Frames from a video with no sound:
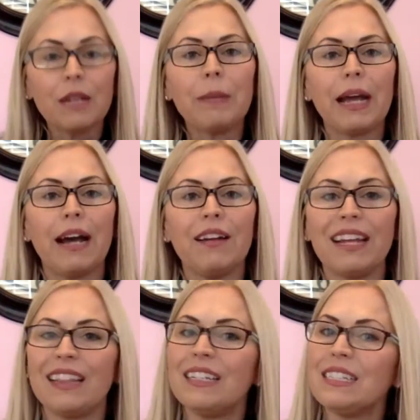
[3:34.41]
about,
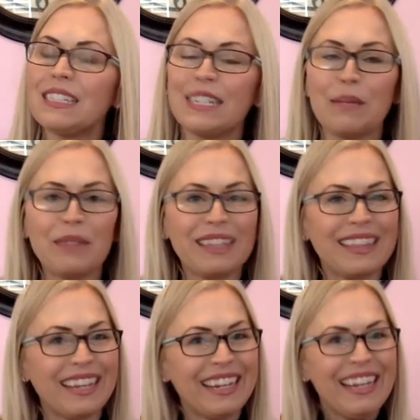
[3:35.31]
and this is something
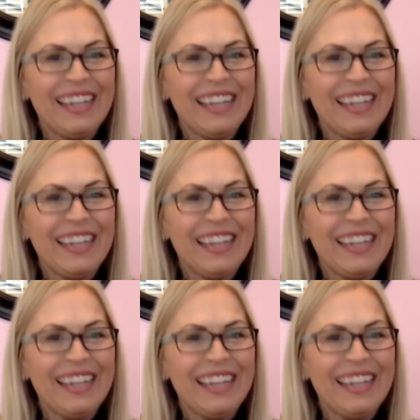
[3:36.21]
that